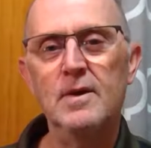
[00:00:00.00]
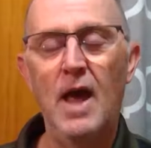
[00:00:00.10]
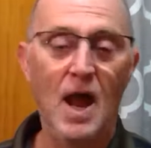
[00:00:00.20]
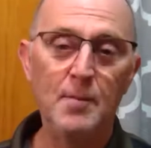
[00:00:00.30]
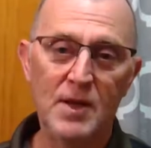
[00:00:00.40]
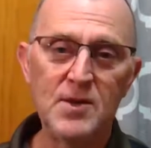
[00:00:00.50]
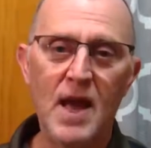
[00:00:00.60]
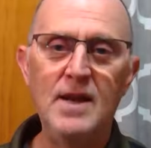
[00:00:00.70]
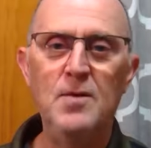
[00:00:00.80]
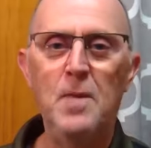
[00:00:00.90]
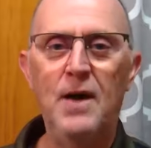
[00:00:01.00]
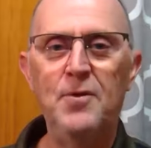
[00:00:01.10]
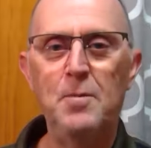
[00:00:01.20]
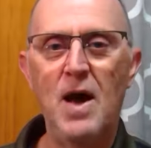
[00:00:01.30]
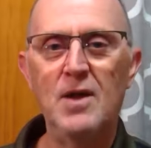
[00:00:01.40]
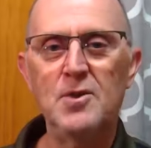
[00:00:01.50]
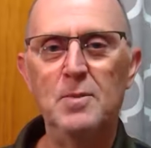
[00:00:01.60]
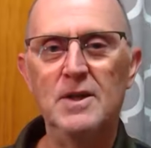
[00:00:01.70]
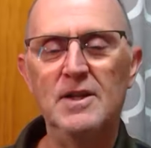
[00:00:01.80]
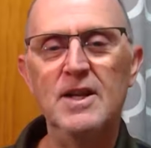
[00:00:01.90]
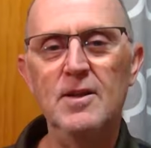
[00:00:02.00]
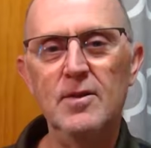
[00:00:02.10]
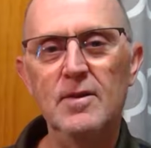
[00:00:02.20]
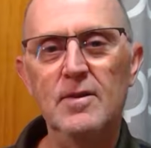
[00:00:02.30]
and I'm excited about the possibilities.